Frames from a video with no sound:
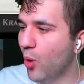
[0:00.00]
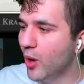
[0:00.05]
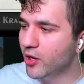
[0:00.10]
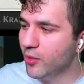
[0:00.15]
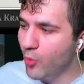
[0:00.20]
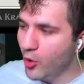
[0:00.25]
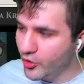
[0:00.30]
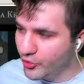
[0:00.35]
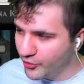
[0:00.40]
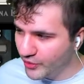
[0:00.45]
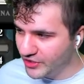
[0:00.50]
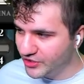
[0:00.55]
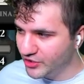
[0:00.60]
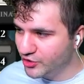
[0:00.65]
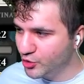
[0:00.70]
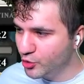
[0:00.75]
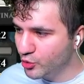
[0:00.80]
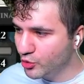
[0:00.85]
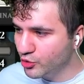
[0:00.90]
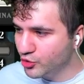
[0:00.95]
or more creatures
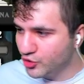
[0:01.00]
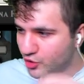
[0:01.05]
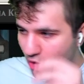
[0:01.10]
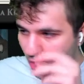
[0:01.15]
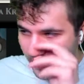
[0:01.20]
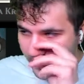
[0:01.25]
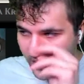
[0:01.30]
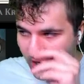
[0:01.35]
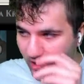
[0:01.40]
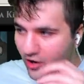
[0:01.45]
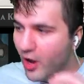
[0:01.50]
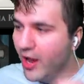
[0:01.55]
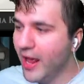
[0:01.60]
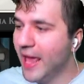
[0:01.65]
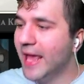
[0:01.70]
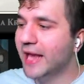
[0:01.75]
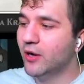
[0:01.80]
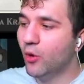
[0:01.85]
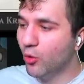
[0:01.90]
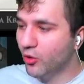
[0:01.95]
you control
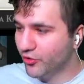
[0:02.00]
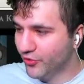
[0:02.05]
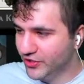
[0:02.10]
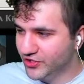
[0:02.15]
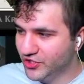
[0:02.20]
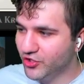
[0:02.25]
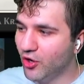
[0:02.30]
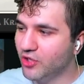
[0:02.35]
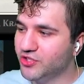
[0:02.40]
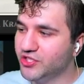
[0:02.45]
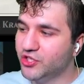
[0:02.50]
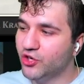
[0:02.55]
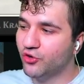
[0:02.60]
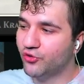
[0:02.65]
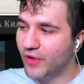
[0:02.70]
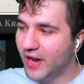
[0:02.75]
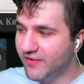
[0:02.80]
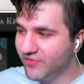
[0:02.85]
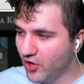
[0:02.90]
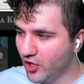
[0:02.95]
and or creature cards in your
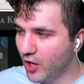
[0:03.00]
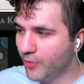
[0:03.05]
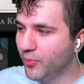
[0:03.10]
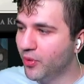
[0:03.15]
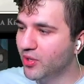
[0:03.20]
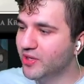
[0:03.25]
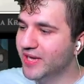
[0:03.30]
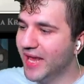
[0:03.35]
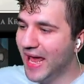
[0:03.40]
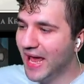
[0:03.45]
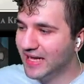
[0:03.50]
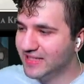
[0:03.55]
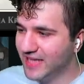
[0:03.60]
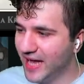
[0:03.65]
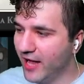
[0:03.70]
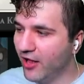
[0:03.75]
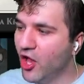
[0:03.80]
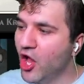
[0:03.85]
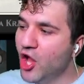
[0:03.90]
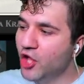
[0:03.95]
graveyard are put into
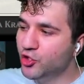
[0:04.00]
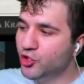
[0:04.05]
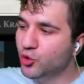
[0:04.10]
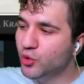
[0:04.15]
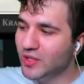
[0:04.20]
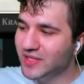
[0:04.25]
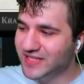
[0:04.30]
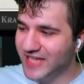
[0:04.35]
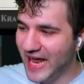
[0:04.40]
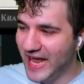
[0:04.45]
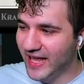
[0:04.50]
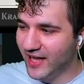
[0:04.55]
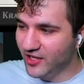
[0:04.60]
exile, you can take a